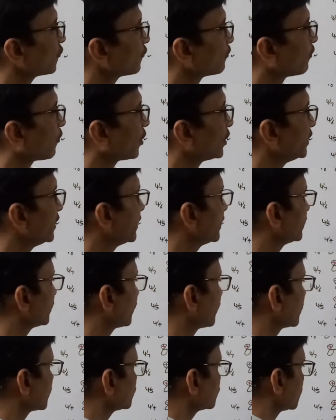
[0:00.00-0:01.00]
of bonding
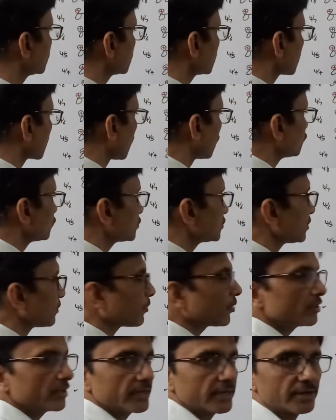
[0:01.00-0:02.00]
interaction, count the
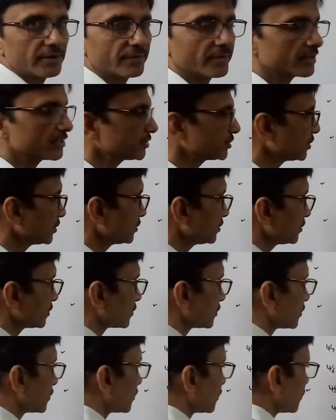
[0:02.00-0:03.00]
bonding interaction.
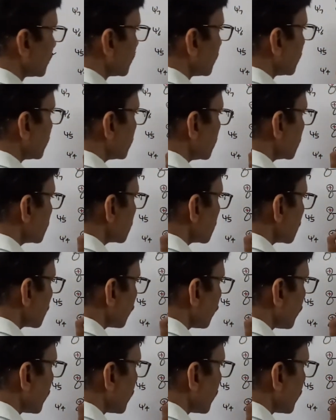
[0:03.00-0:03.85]
This is